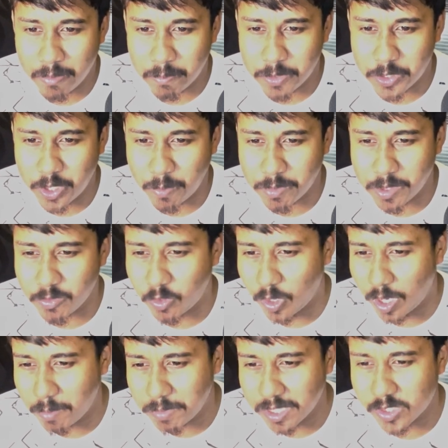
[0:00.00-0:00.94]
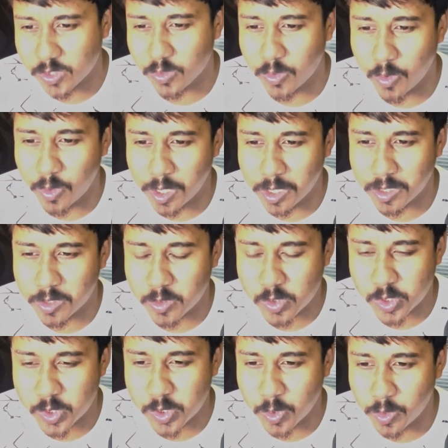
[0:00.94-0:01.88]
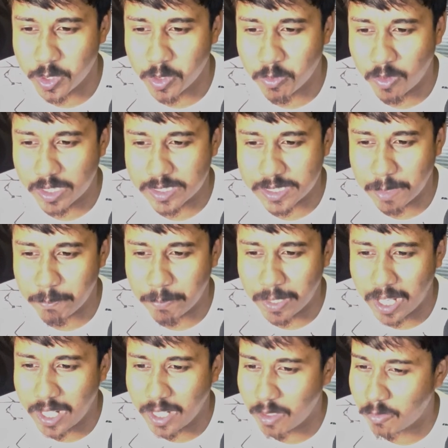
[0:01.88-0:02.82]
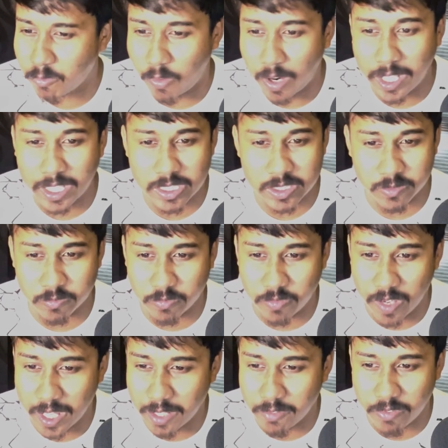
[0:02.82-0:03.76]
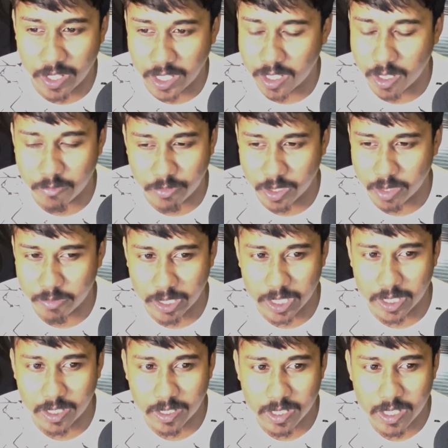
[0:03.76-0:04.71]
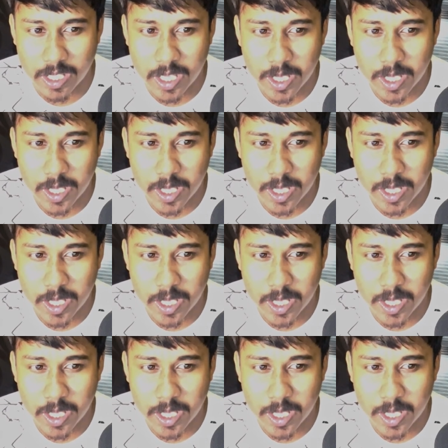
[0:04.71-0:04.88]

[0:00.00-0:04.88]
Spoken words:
Bishop g4, I'm just going to show you one sample line, and white is very comfortable here.